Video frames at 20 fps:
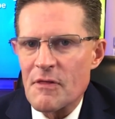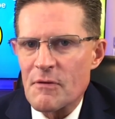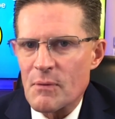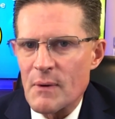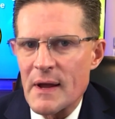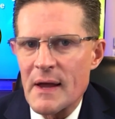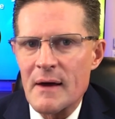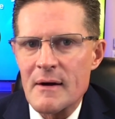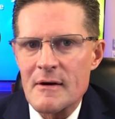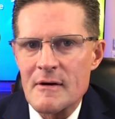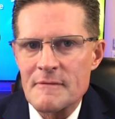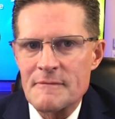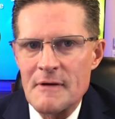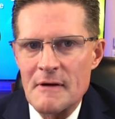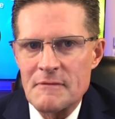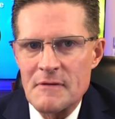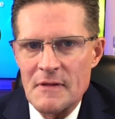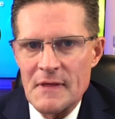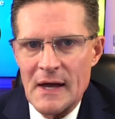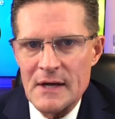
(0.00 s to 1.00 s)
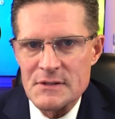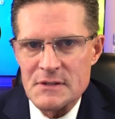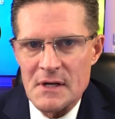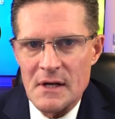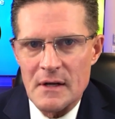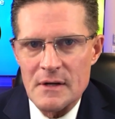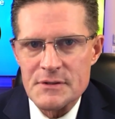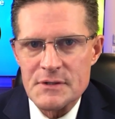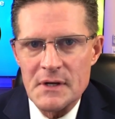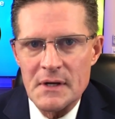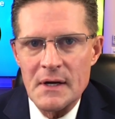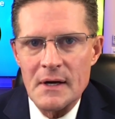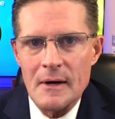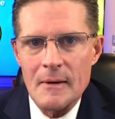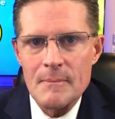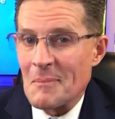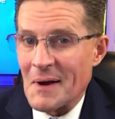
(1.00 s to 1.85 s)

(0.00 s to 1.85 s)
$350,000 a year.